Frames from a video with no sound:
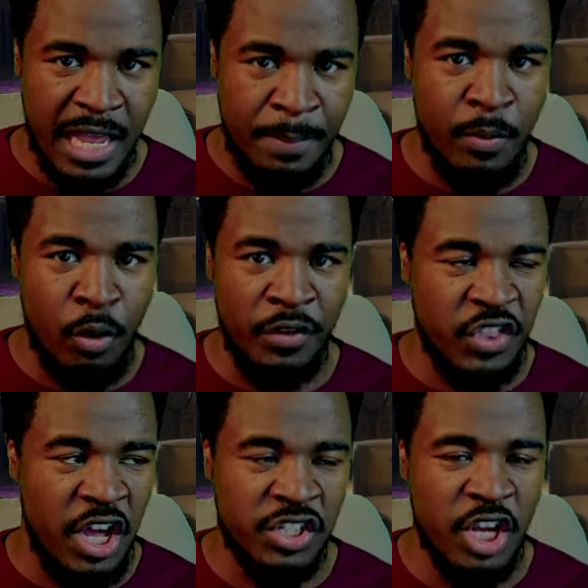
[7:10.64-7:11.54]
and people who are
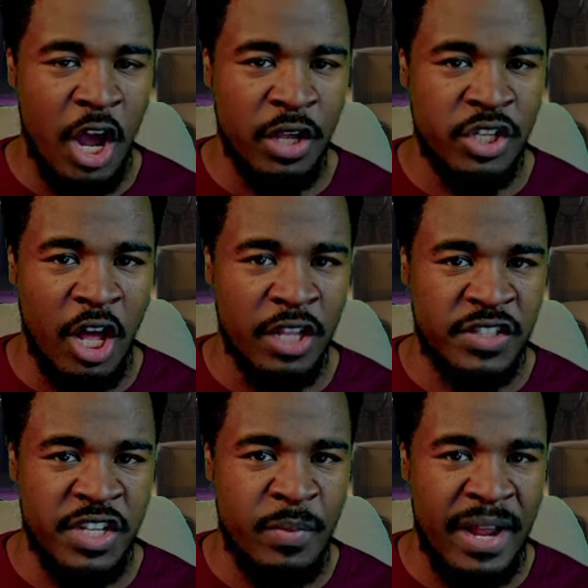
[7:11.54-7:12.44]
thugs, y'all
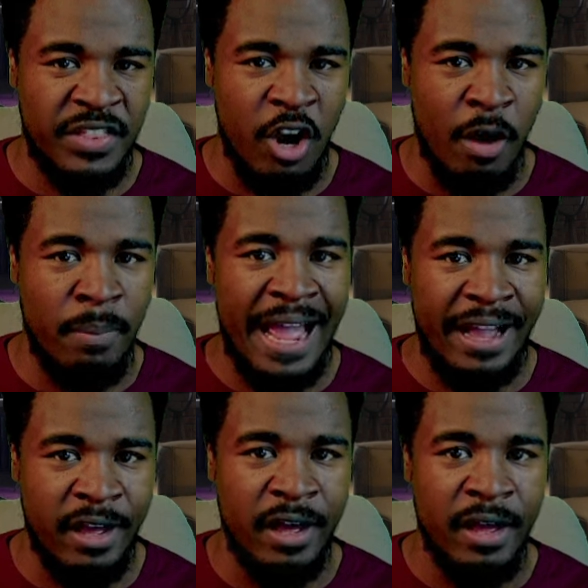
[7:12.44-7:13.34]
insinuating that they're all
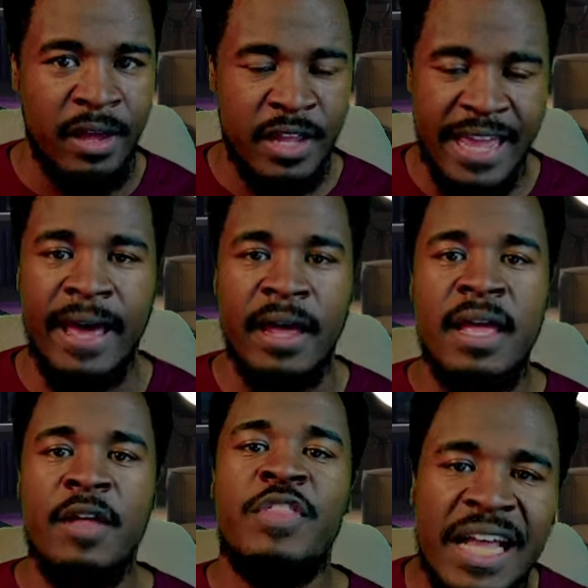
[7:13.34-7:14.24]
black, huh? Yeah,
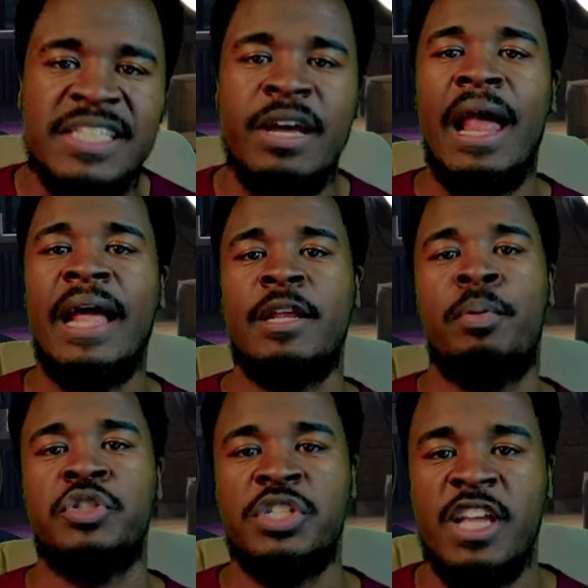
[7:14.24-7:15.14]
that's how I like to
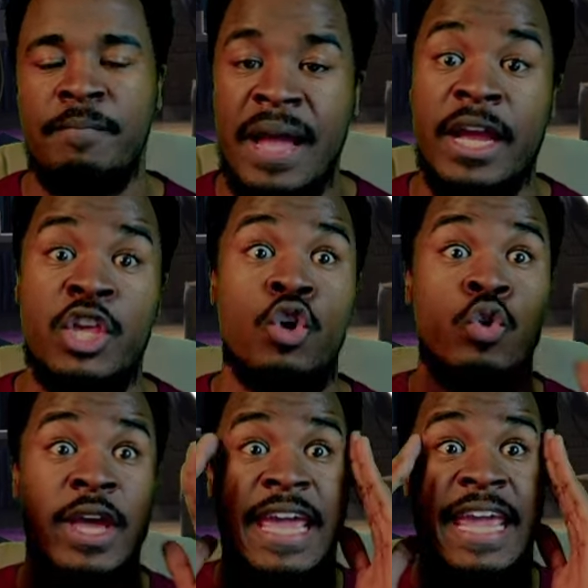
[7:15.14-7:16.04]
push this stuff back in
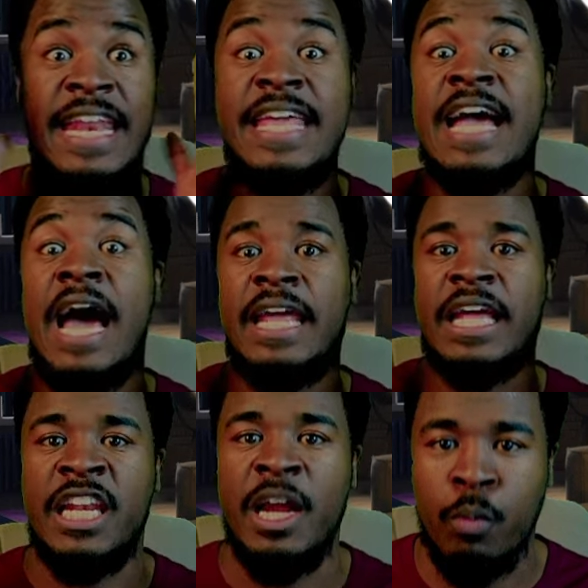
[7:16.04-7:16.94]
you
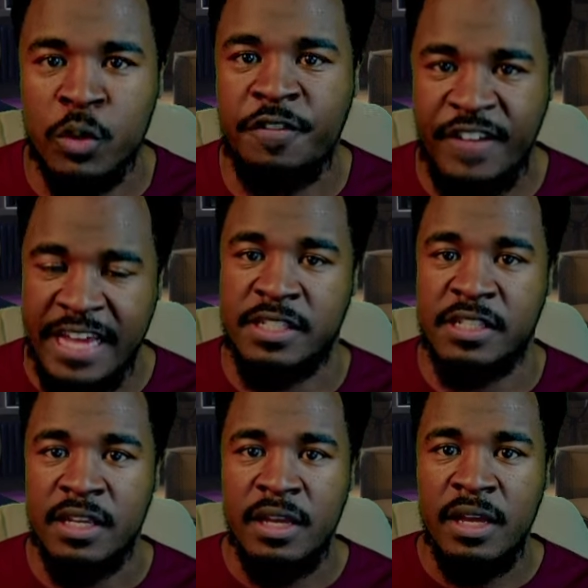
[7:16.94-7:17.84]
idiotic liberals'
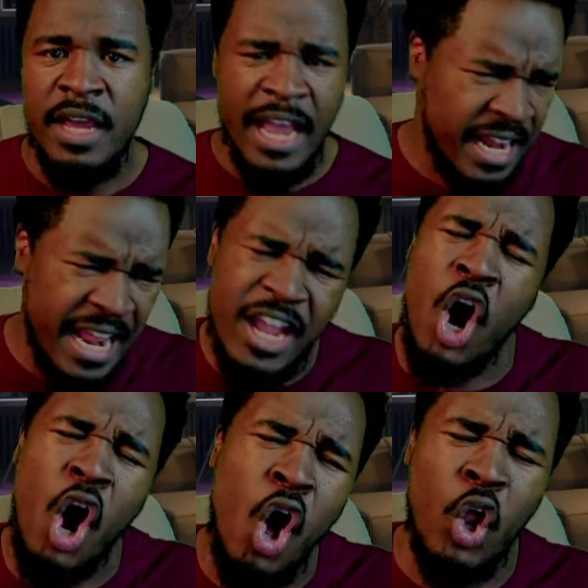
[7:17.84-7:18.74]
faces. And it ain't
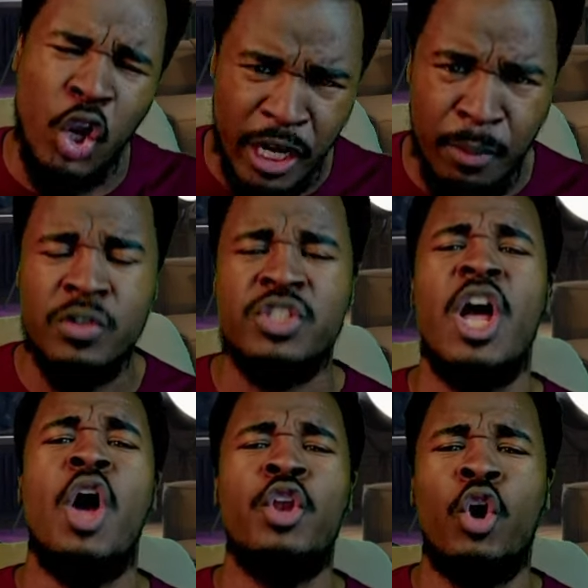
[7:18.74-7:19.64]
all liberals.
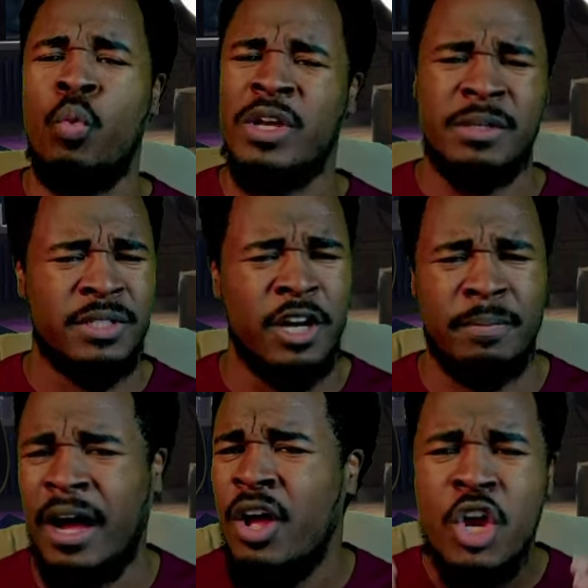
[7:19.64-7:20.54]
Y'all know the ones I'm
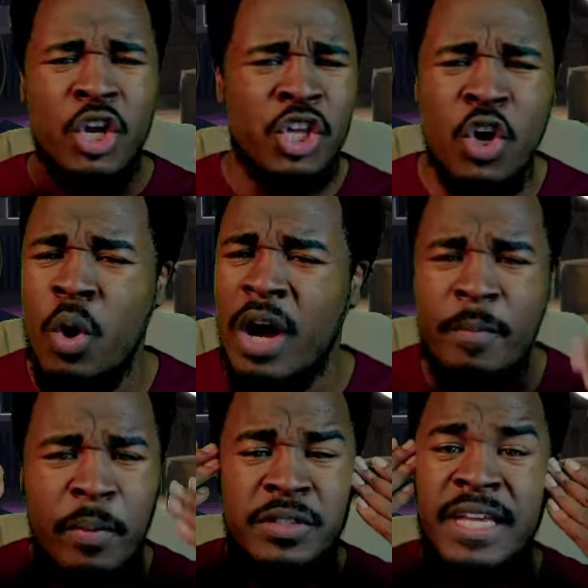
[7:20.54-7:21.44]
talking about. You
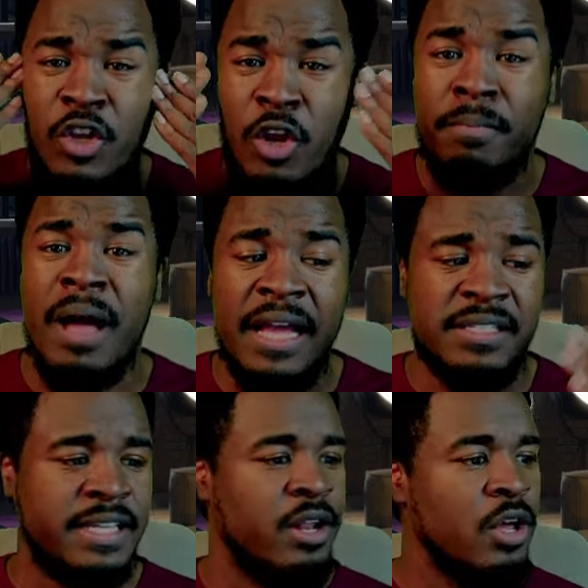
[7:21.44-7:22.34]
of a particular
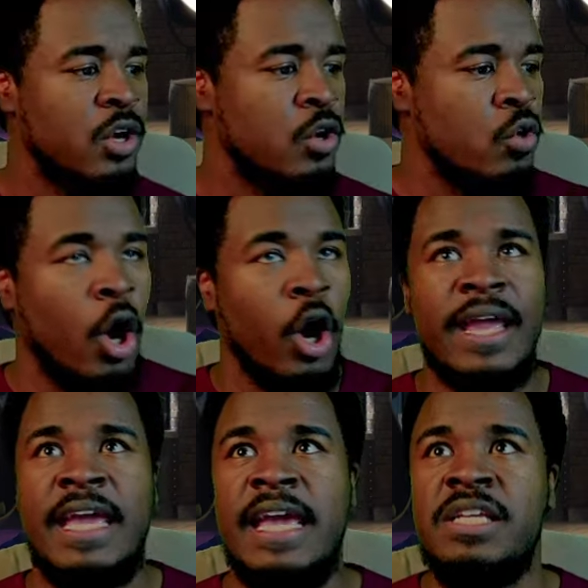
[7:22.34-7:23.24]
mindset who
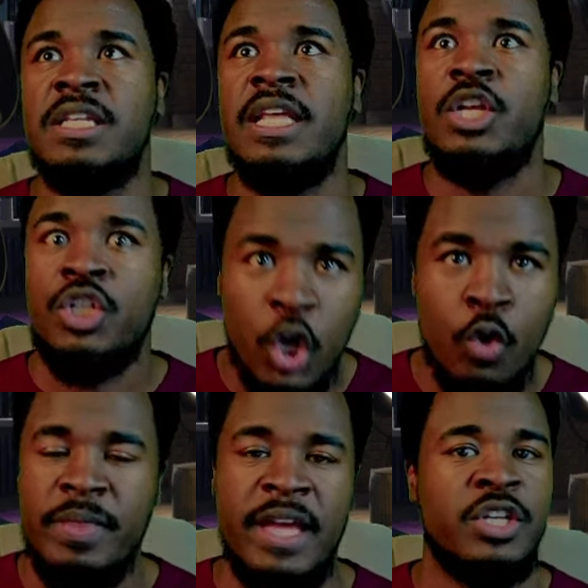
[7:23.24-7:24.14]
are easily
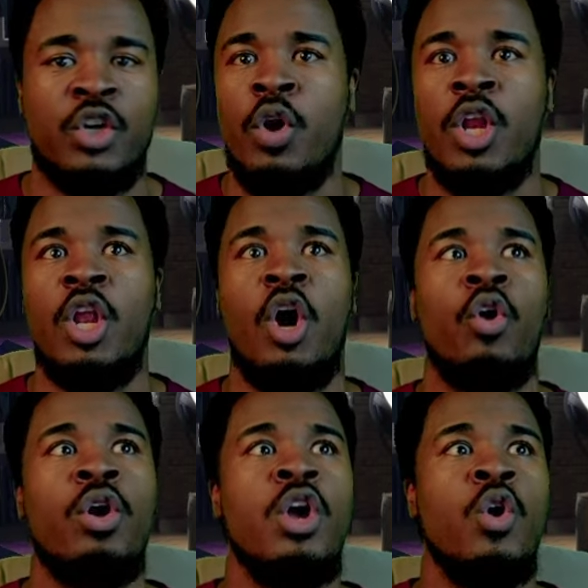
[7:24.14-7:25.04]
duped into going
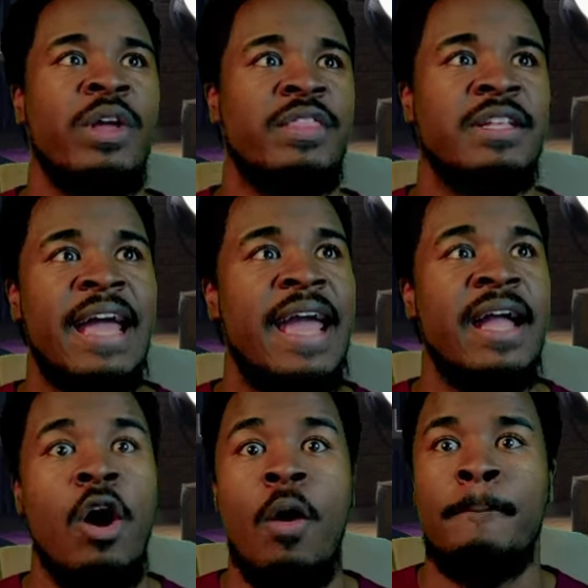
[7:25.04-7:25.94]
along with the
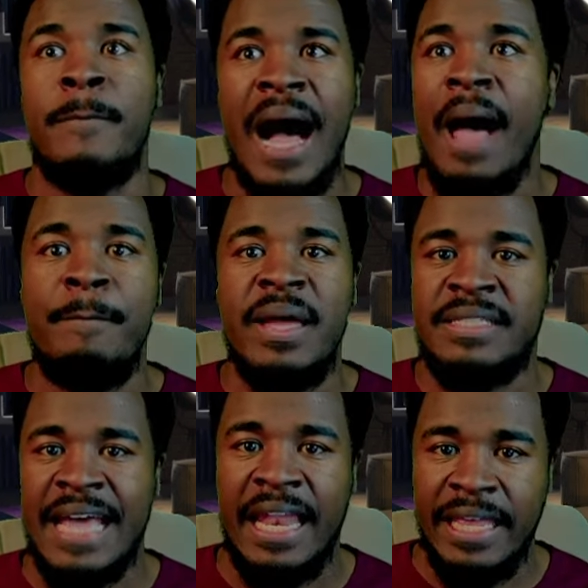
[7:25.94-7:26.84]
dang on mob
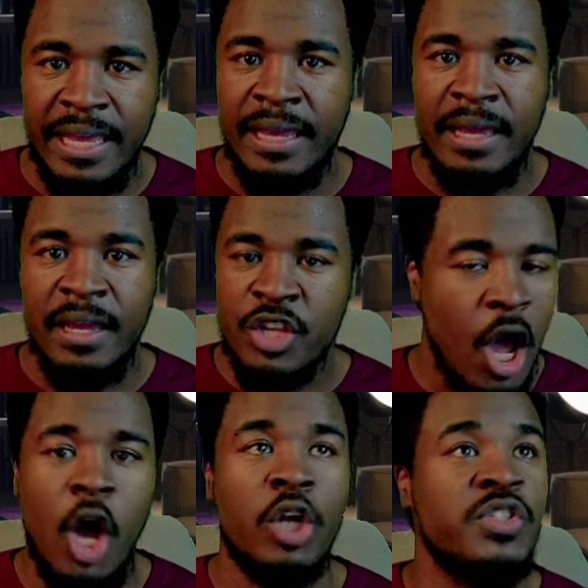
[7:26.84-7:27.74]
mentality.
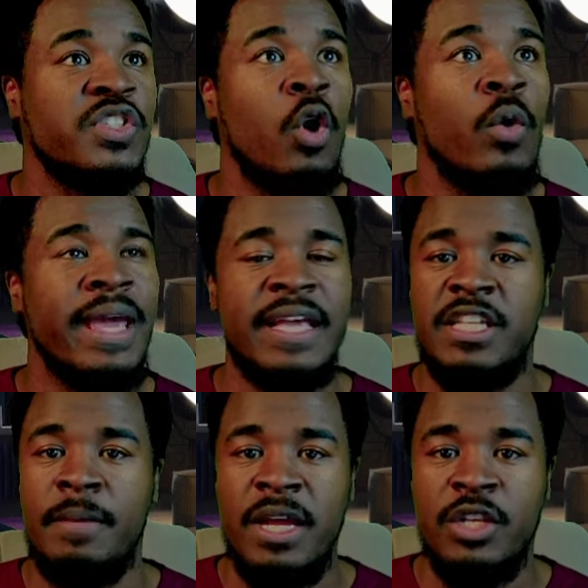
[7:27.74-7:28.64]
Y'all are so
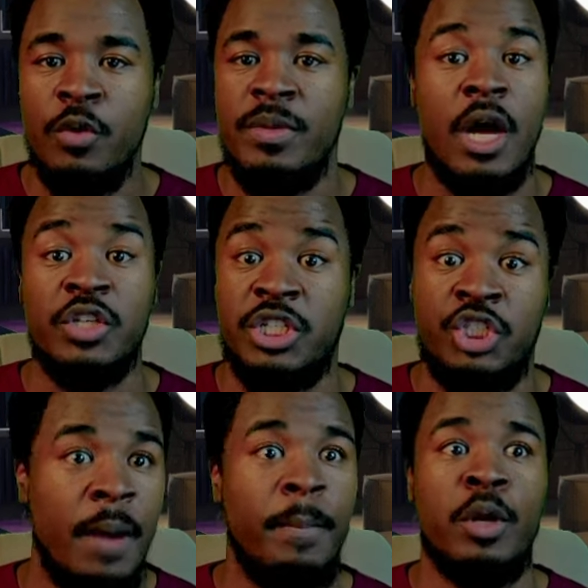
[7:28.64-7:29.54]
easy to be duped. And y'all
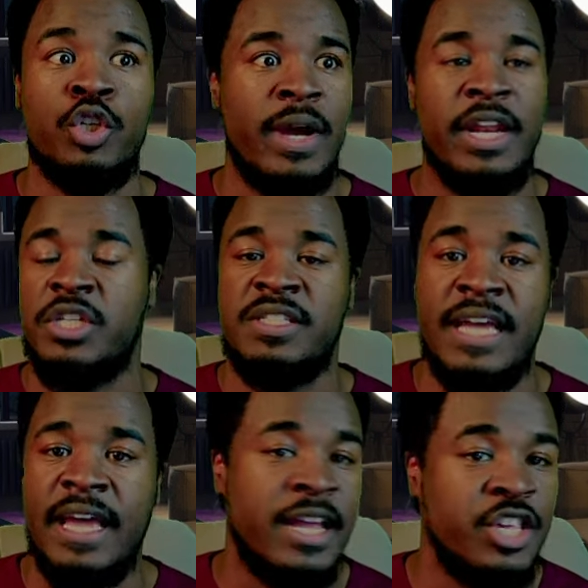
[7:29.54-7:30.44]
just jump on the train and just
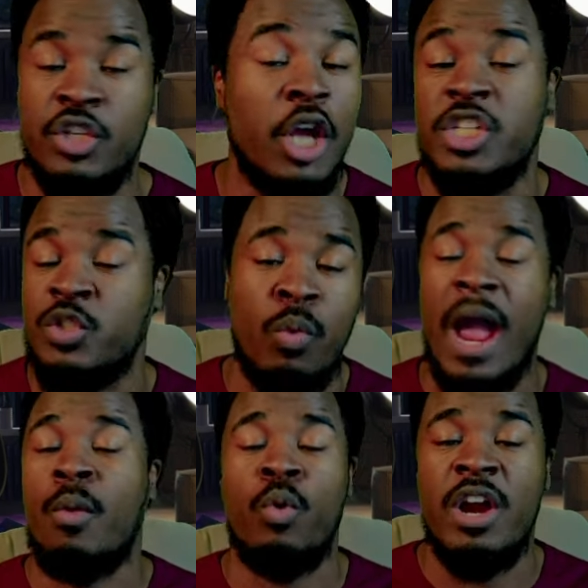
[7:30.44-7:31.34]
take, and y'all just
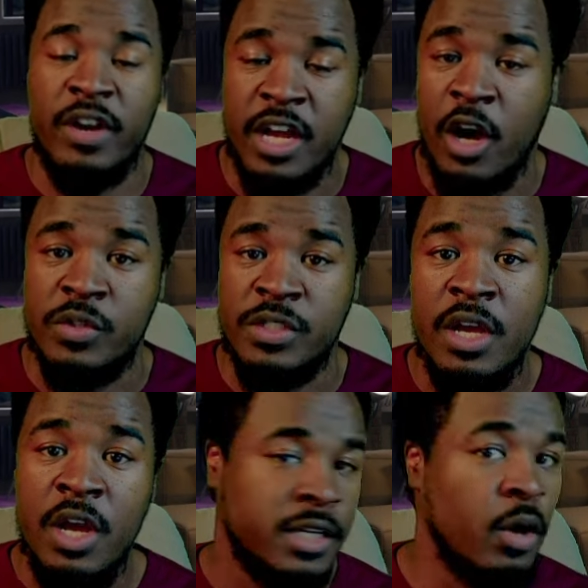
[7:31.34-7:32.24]
ride wherever it goes.
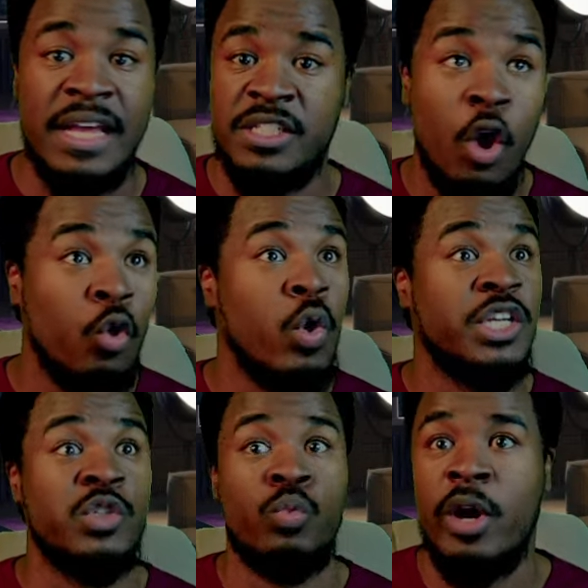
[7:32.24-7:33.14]
Don't ask no
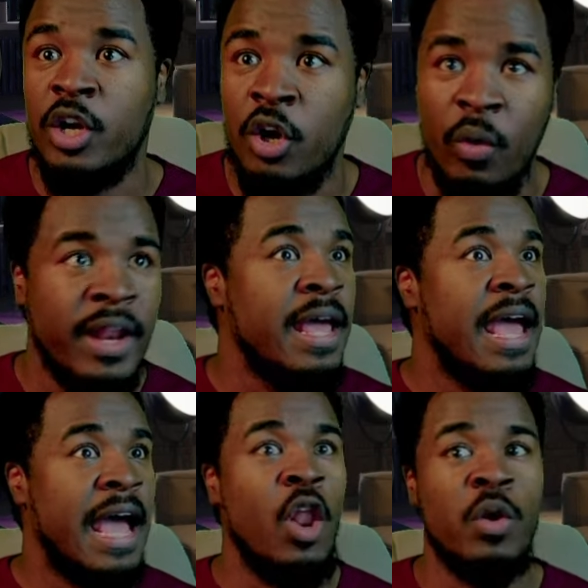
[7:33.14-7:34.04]
questions where it's going,
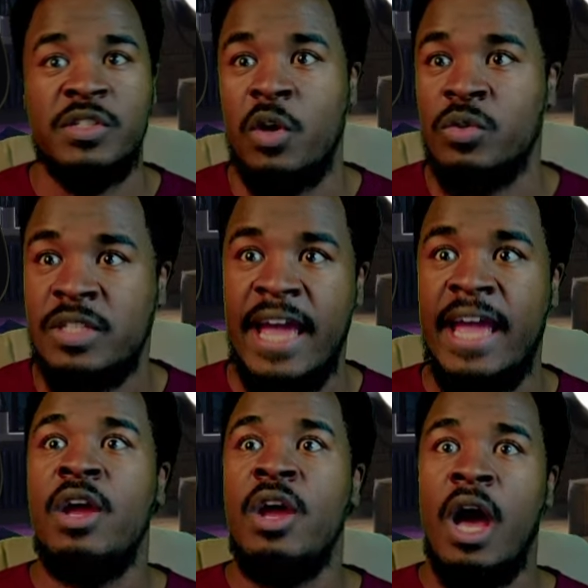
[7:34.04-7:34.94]
how long it's going to
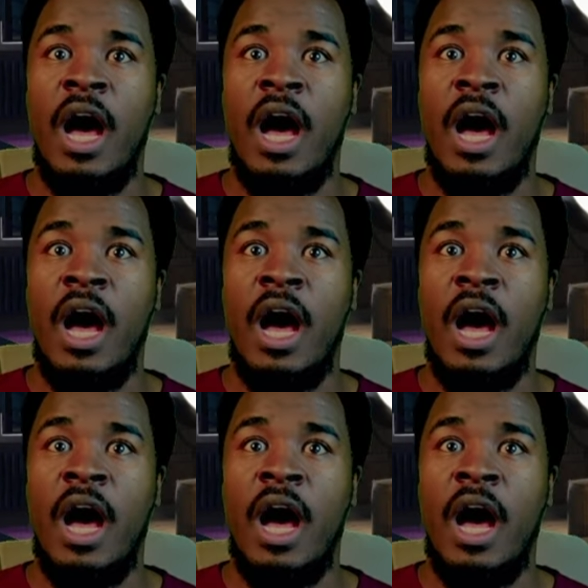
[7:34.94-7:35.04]
take,